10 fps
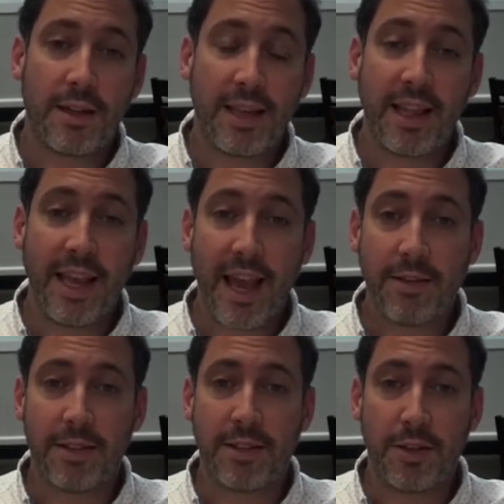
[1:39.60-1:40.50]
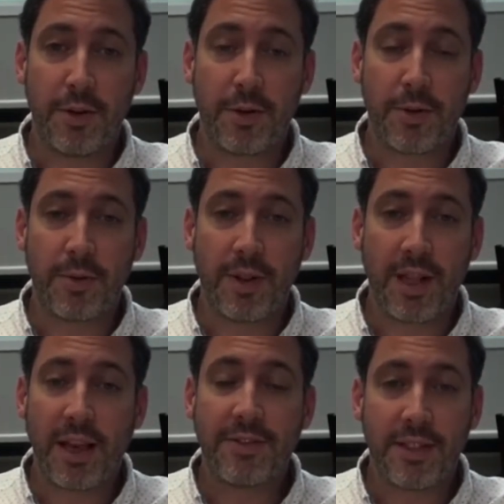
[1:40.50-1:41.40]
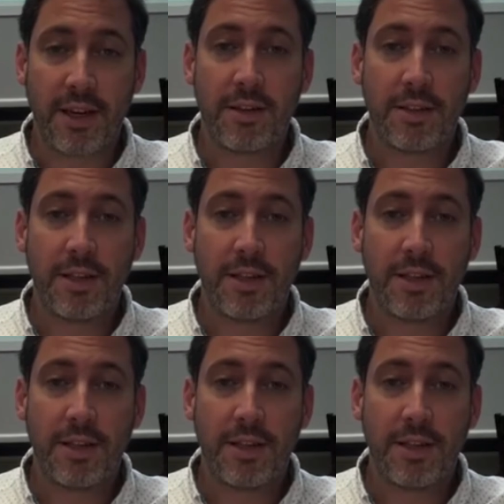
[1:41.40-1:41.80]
daily habits, your lifestyle,